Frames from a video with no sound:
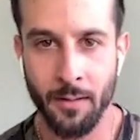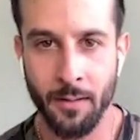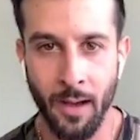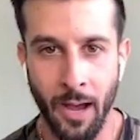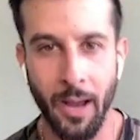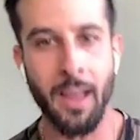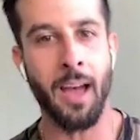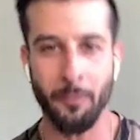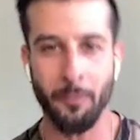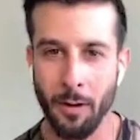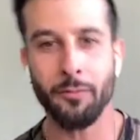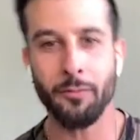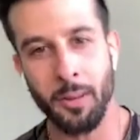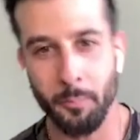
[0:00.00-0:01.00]
I,
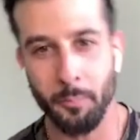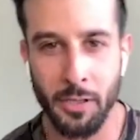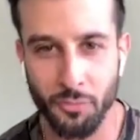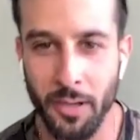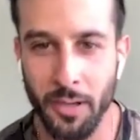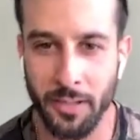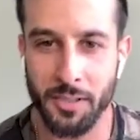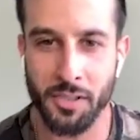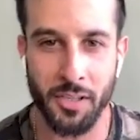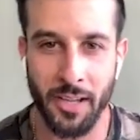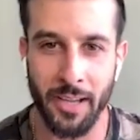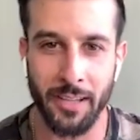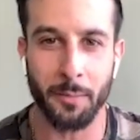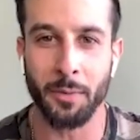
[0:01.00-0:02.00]
would rather beat drug addiction
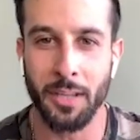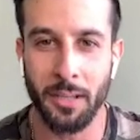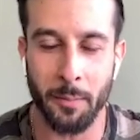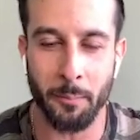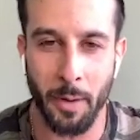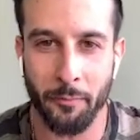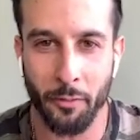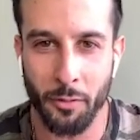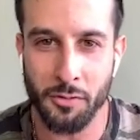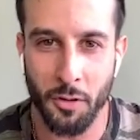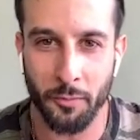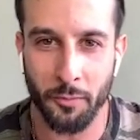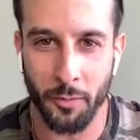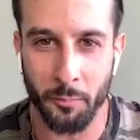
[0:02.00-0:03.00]
again than, than, my first
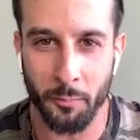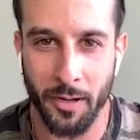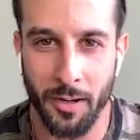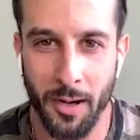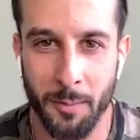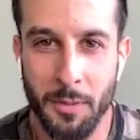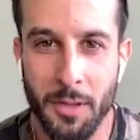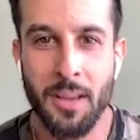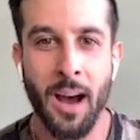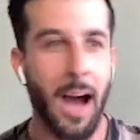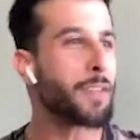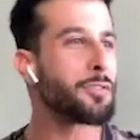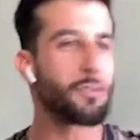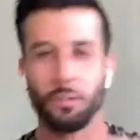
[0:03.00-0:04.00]
girlfriend break up.
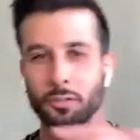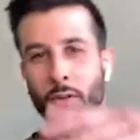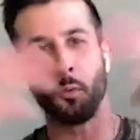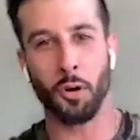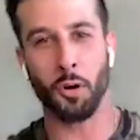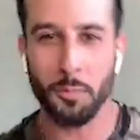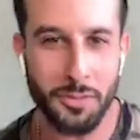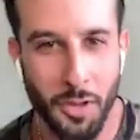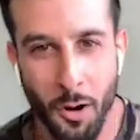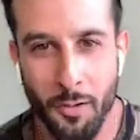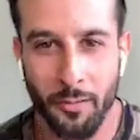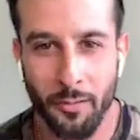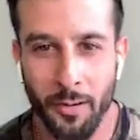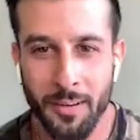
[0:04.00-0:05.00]
I thought the world was
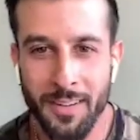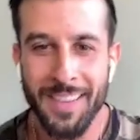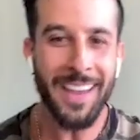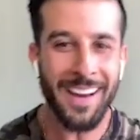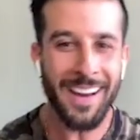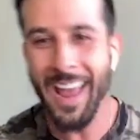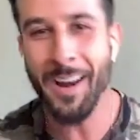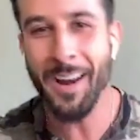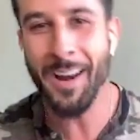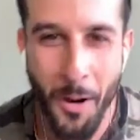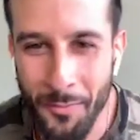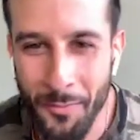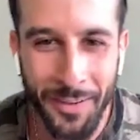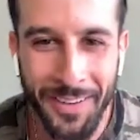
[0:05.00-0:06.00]
over. It ain't
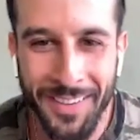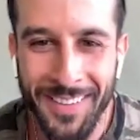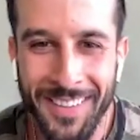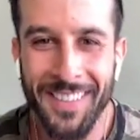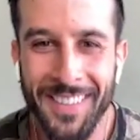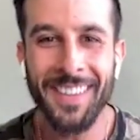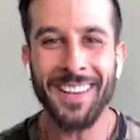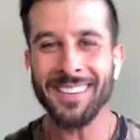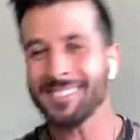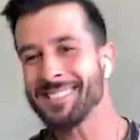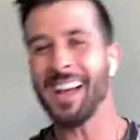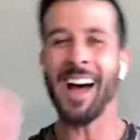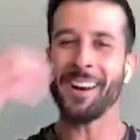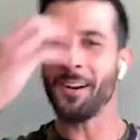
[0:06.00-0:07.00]
right. over. It's
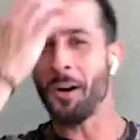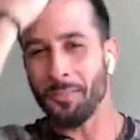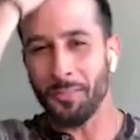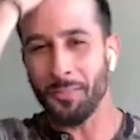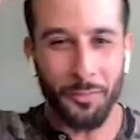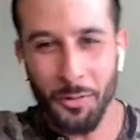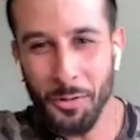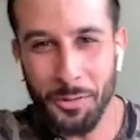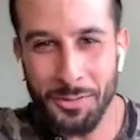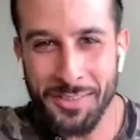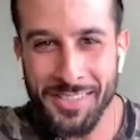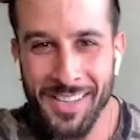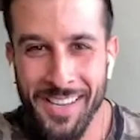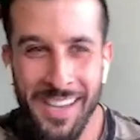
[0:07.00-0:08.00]
not over,
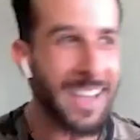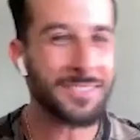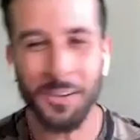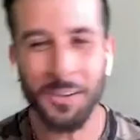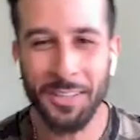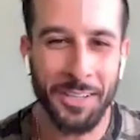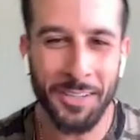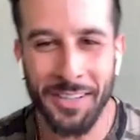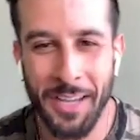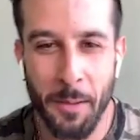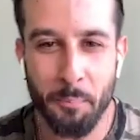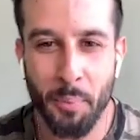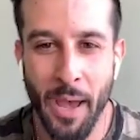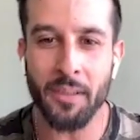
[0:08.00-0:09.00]
fools. It's only going to
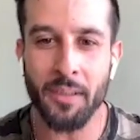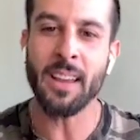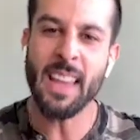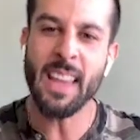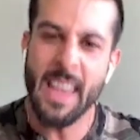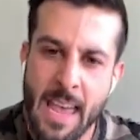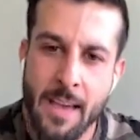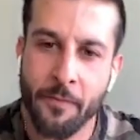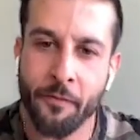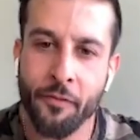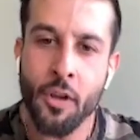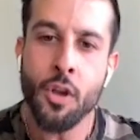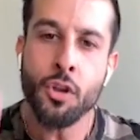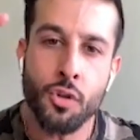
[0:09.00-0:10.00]
get better if
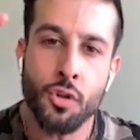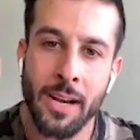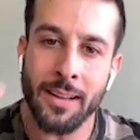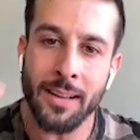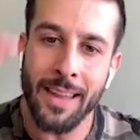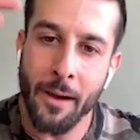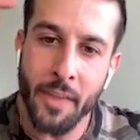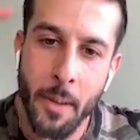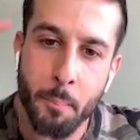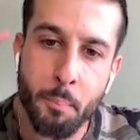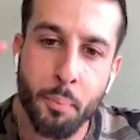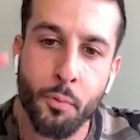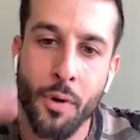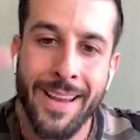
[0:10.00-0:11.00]
you can allow that
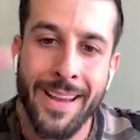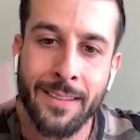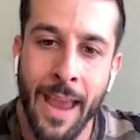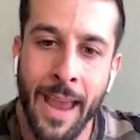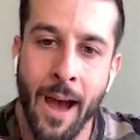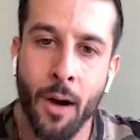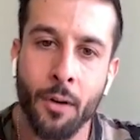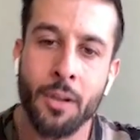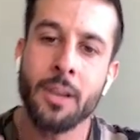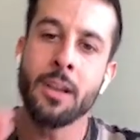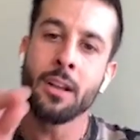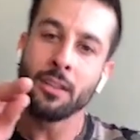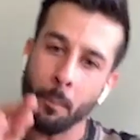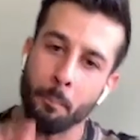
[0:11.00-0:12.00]
breakdown
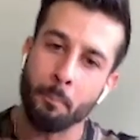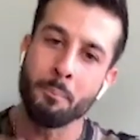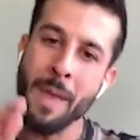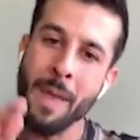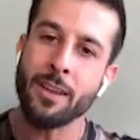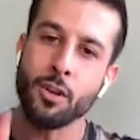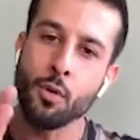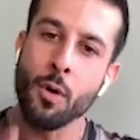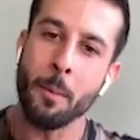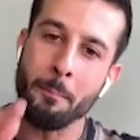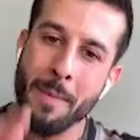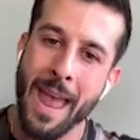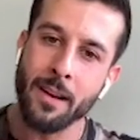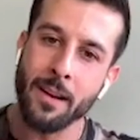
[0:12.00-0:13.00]
to make you a
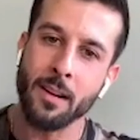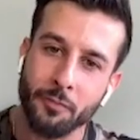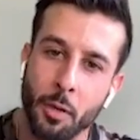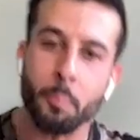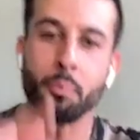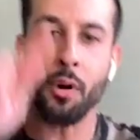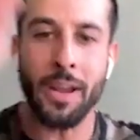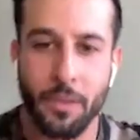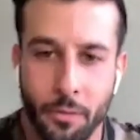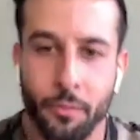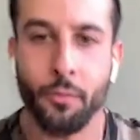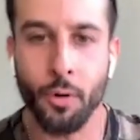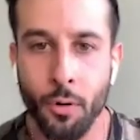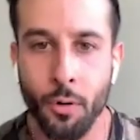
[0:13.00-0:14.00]
man enough to break
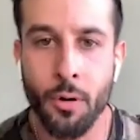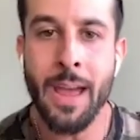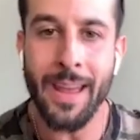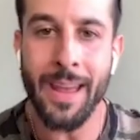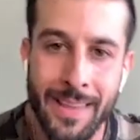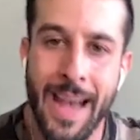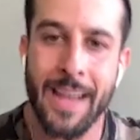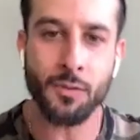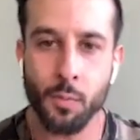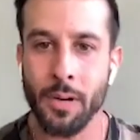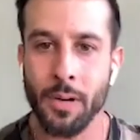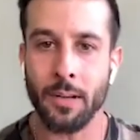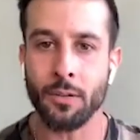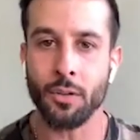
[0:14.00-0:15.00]
through. And that's
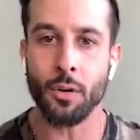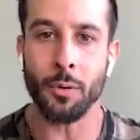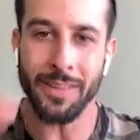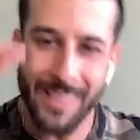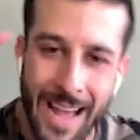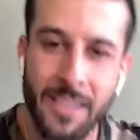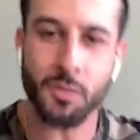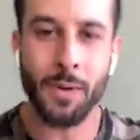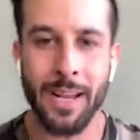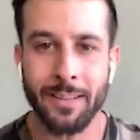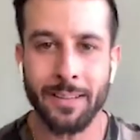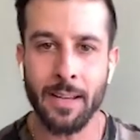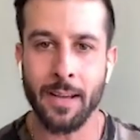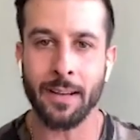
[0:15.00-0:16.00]
what I do. And that's what I
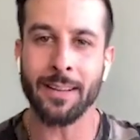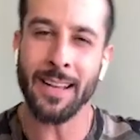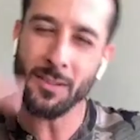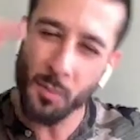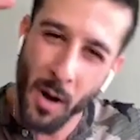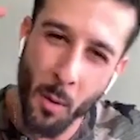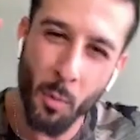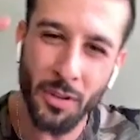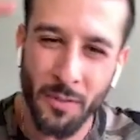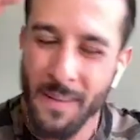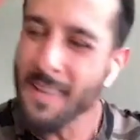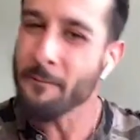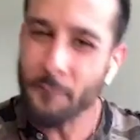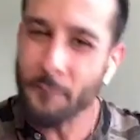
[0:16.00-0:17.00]
did. And that's what I want
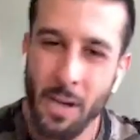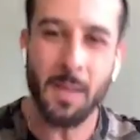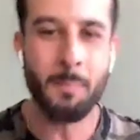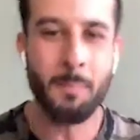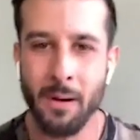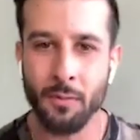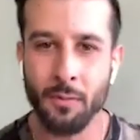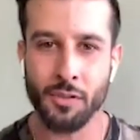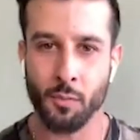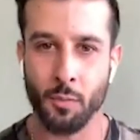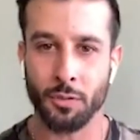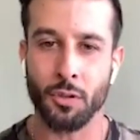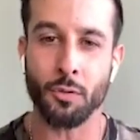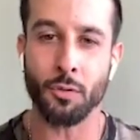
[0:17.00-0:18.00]
fucking men in this
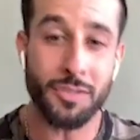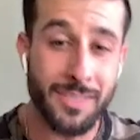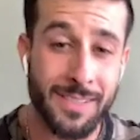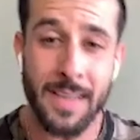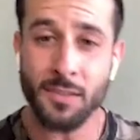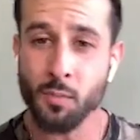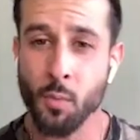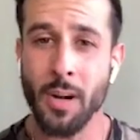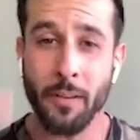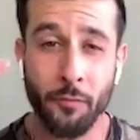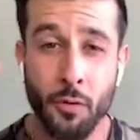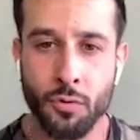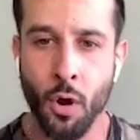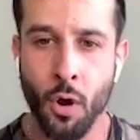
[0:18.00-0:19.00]
world to do. Because guess what?
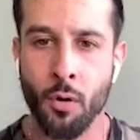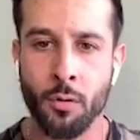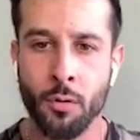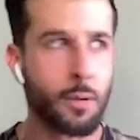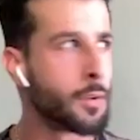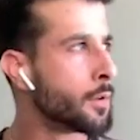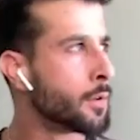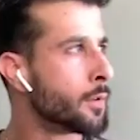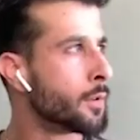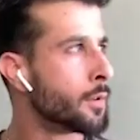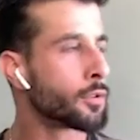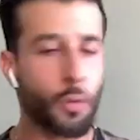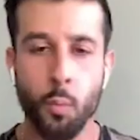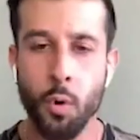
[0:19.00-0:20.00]
If you don't,
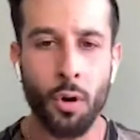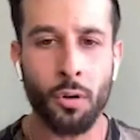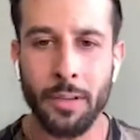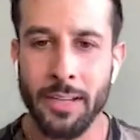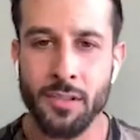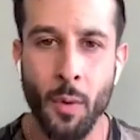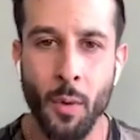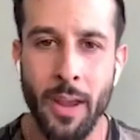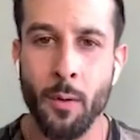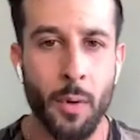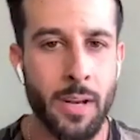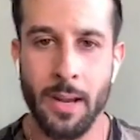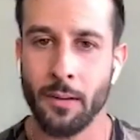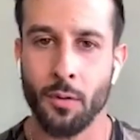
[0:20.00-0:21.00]
the world has a way of
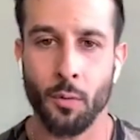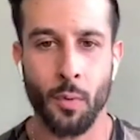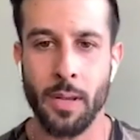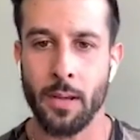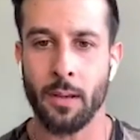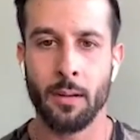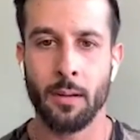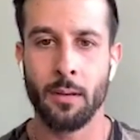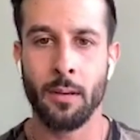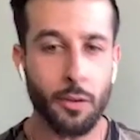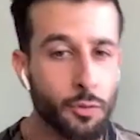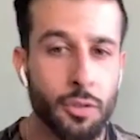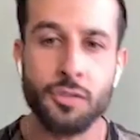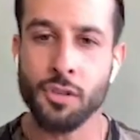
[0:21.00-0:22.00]
weeding out the weak.
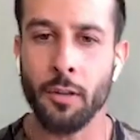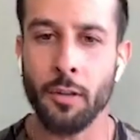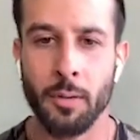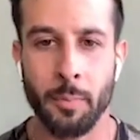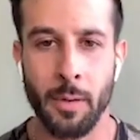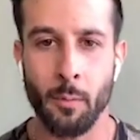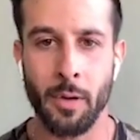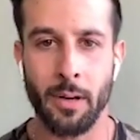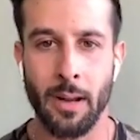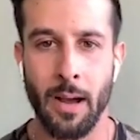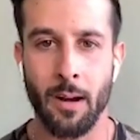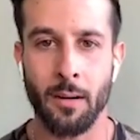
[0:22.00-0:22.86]
And you deserve to be weeded out.